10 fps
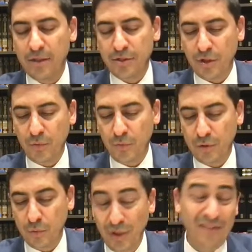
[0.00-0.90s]
So
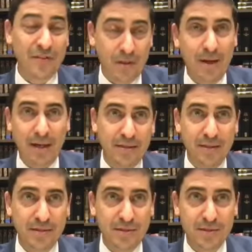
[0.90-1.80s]
we'll have to come back to
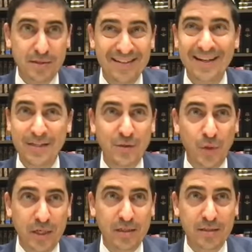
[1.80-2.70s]
this next
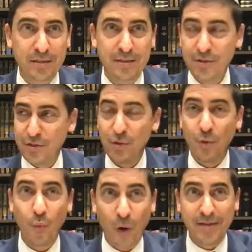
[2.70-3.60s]
week, just
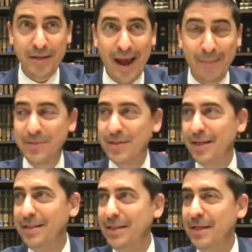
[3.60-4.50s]
sort of whet the
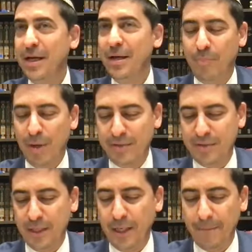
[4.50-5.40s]
appetite.
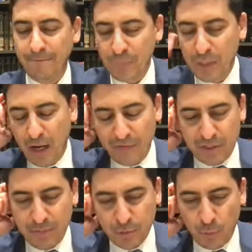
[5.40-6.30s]
But um,
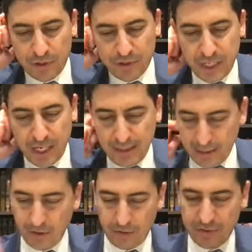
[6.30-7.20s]
obviously, much more to say.
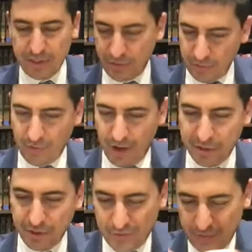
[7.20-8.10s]
I couldn't resist doing the
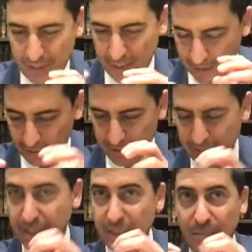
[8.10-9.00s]
Rashi Tosafot a little
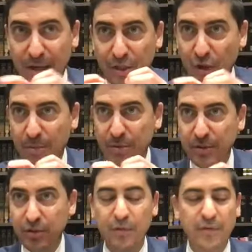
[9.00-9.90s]
little machloka
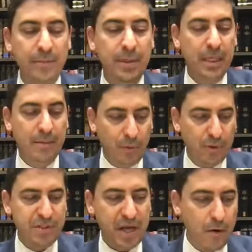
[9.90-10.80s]
between the two of them. But
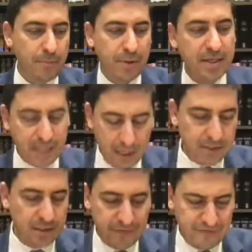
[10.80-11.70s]
we'll see how it plays
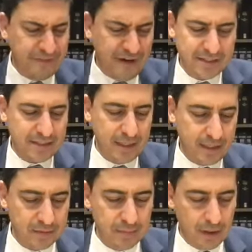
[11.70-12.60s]
out. It's a
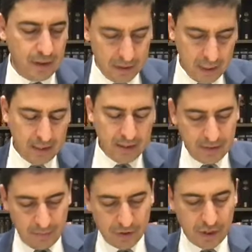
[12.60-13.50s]
fascinating Gemara. There's
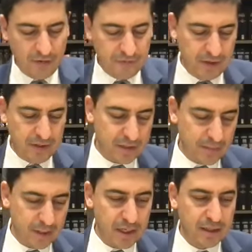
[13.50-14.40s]
some hashkafa,
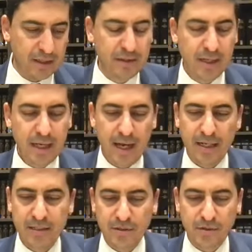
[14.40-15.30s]
some halacha,
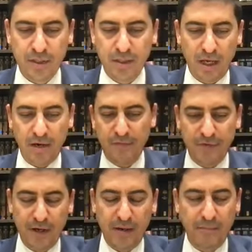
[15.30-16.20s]
and certainly a lot
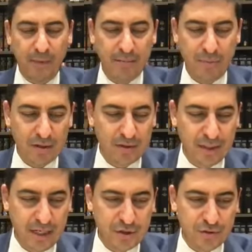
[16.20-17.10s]
of uh,
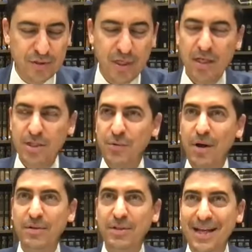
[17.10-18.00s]
mind-boggling issues
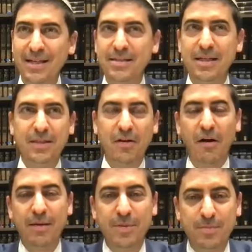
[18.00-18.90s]
surrounding dates and
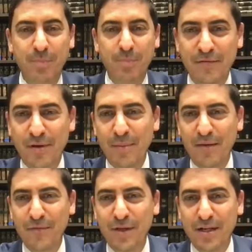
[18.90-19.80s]
times. But you'll have to come
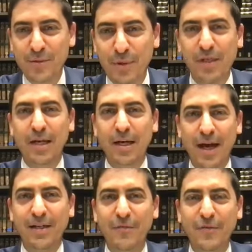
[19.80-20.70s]
back for that next week.
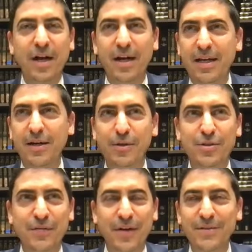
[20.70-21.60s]
I'd come for tonight. I got to go to the
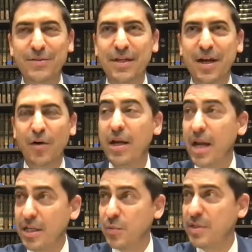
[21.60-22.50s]
Shiva house. Okay,
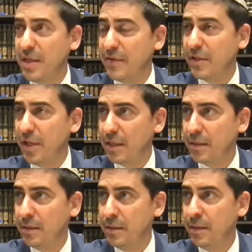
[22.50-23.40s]
next week, seven o'clock.